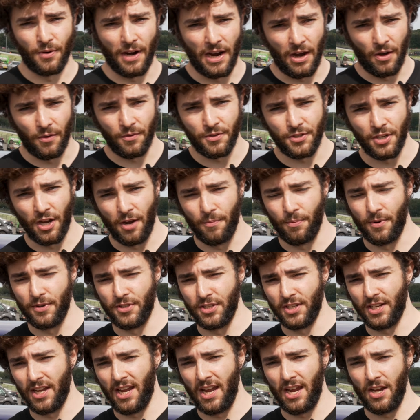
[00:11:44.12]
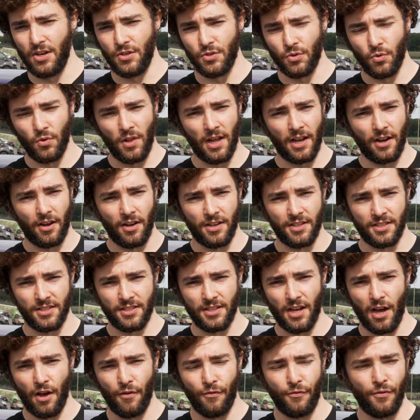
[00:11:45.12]
out, tyre pressure gauge, all that kind of
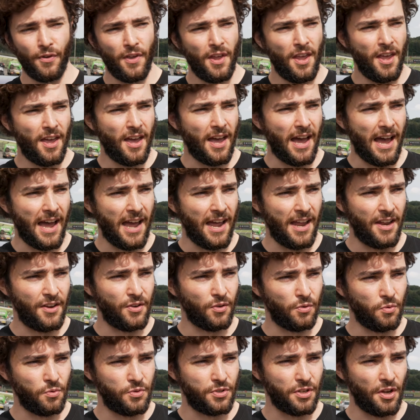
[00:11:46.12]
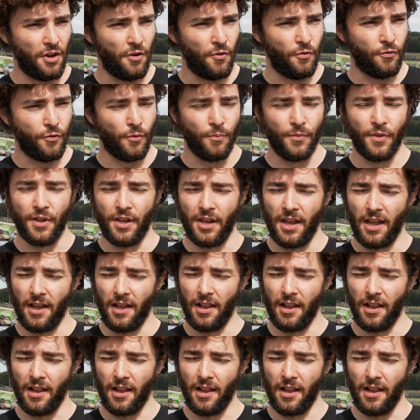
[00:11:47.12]
stuff, and also from the